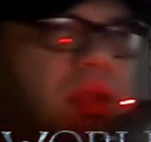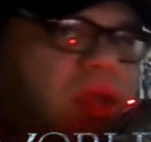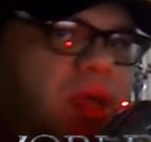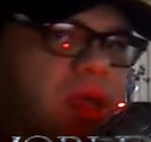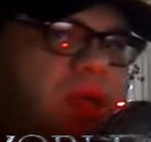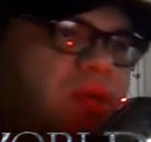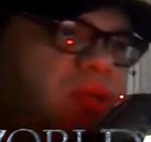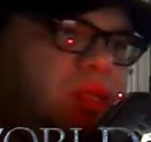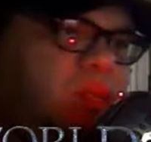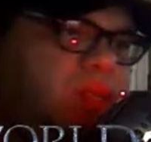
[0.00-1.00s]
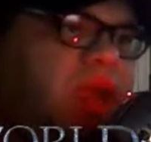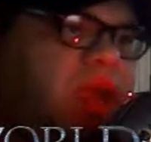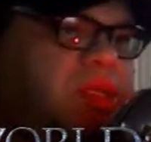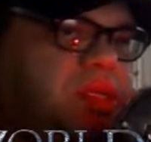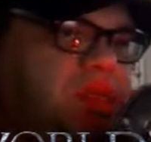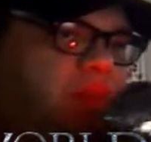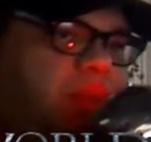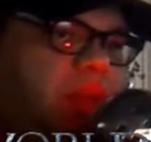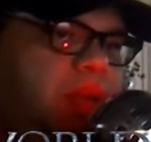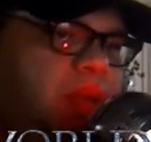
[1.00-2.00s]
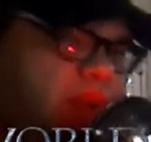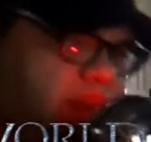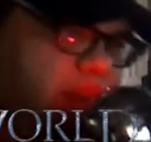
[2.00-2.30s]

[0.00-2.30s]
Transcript: some reactions for the day.